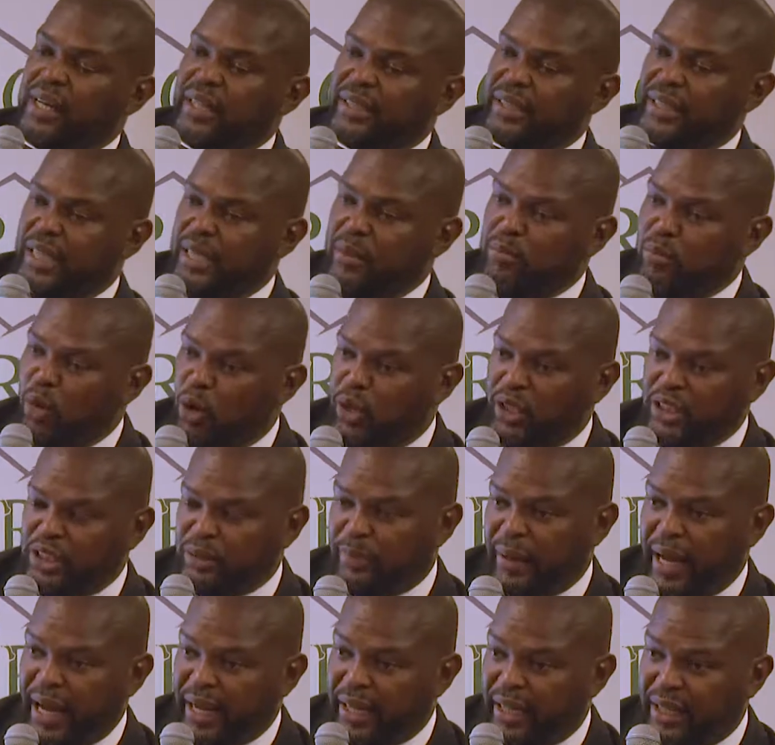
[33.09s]
the mortgage
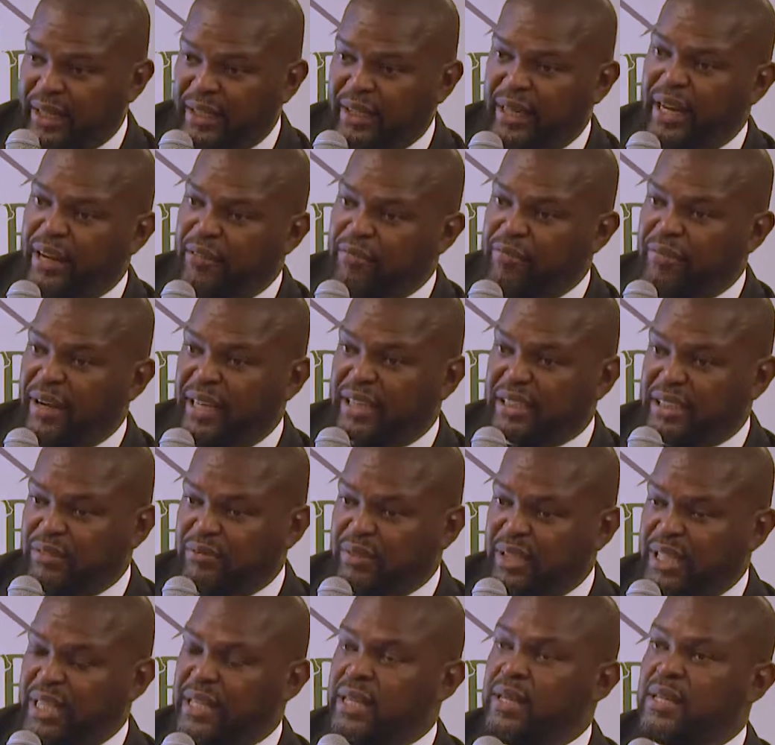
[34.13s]
bank
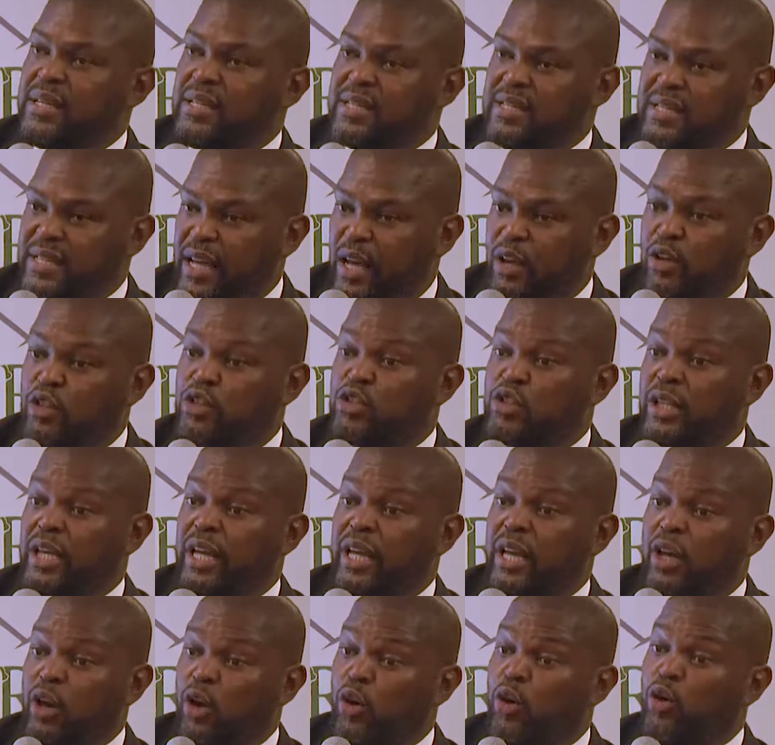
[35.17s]
effectively sells
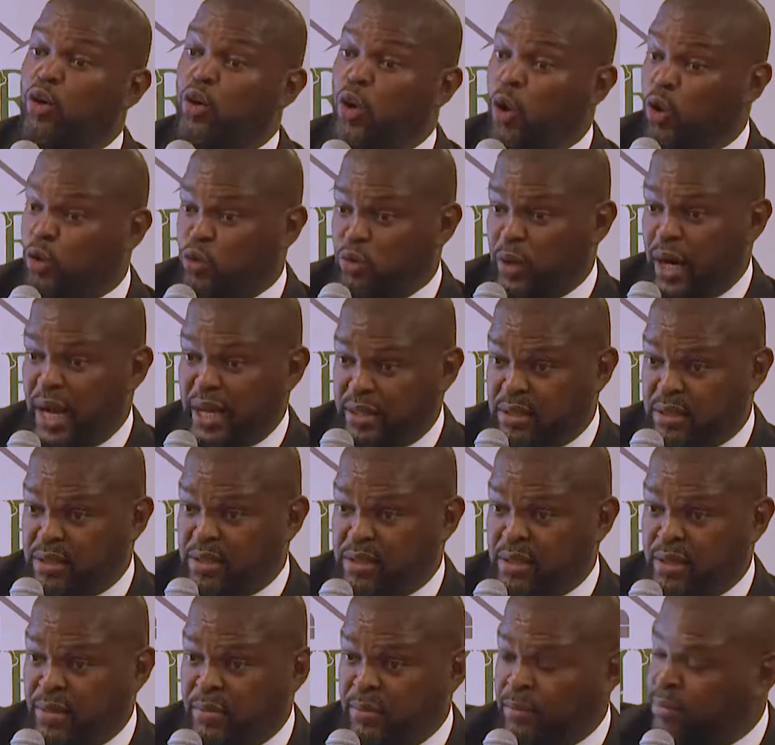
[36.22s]
the loan
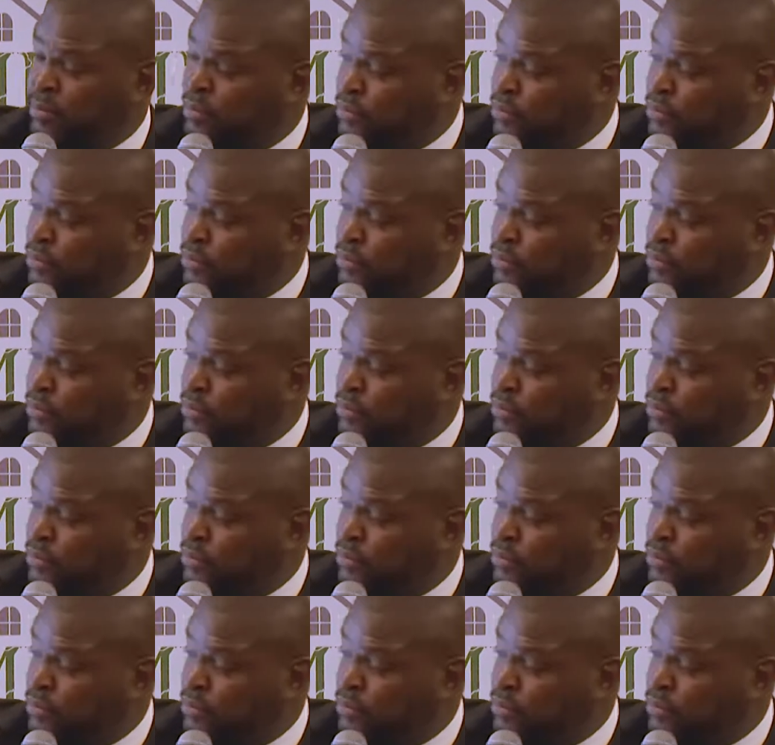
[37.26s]
rights